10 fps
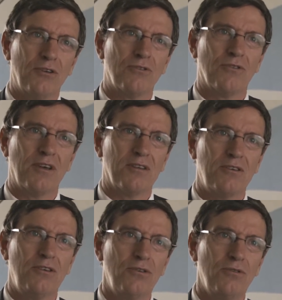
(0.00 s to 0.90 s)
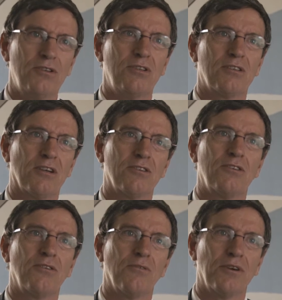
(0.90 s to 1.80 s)
So there's a huge
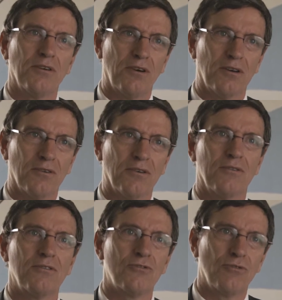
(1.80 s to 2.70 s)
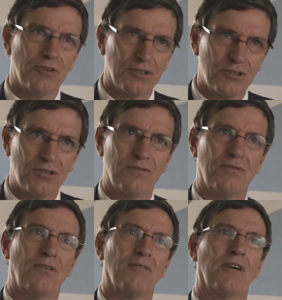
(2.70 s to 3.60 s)
discussion going on the storage
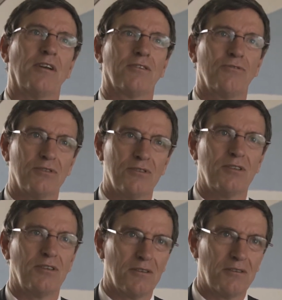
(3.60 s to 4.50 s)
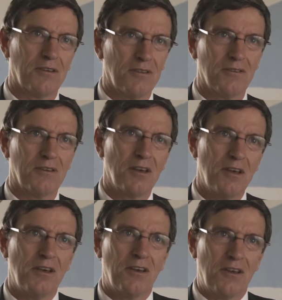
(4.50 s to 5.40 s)
of electricity
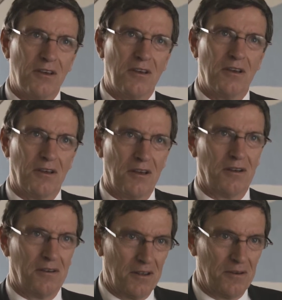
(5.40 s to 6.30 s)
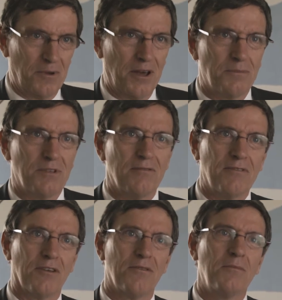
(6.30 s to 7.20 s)
and perhaps
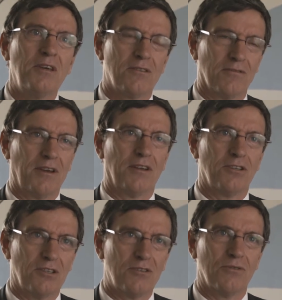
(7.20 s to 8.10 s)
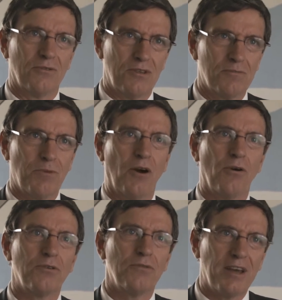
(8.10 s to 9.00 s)
even other means of energy. So this
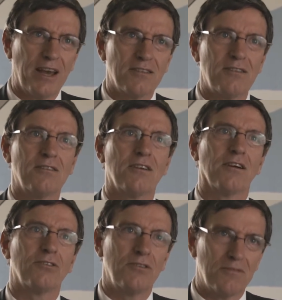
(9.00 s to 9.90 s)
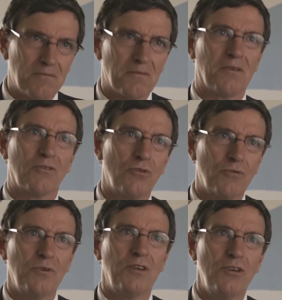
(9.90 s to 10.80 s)
power to gas discussion,
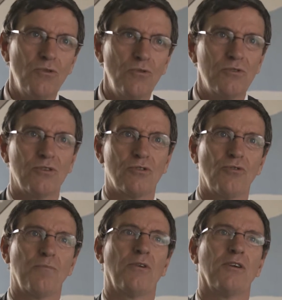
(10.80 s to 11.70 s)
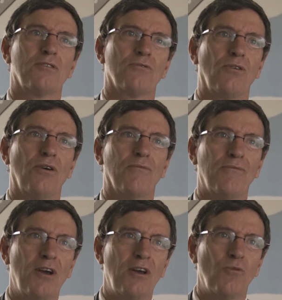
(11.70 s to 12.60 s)
could we use a surplus of
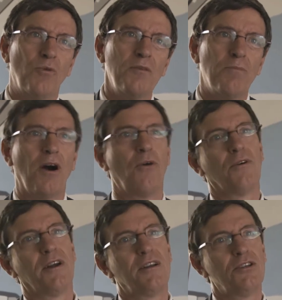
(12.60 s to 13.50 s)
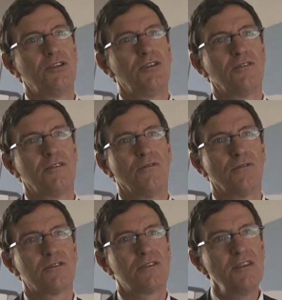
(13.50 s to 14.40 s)
wind power energy in the
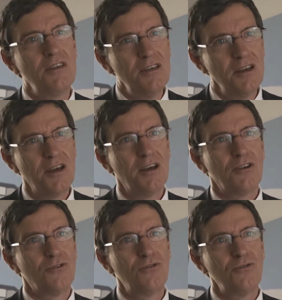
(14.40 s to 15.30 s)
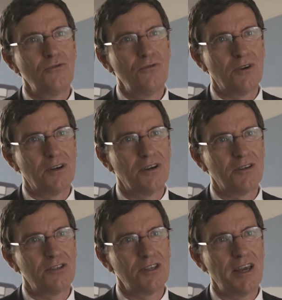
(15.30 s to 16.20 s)
North Sea to
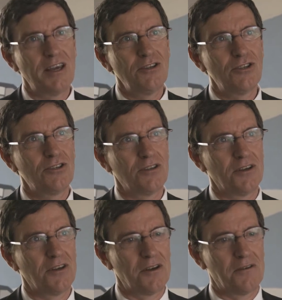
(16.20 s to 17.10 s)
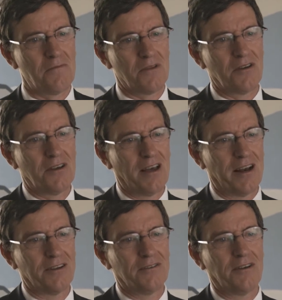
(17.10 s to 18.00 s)
change
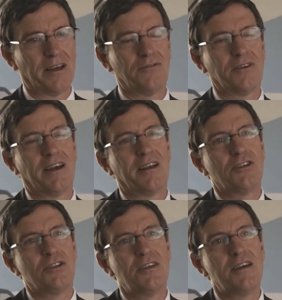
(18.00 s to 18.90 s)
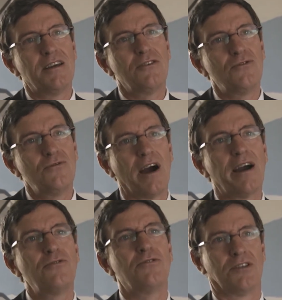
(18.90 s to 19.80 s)
electric energy into
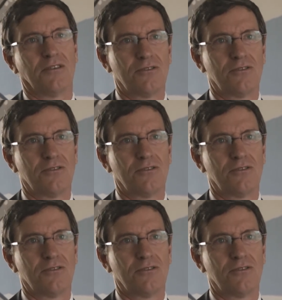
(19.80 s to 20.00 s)
hydrogen?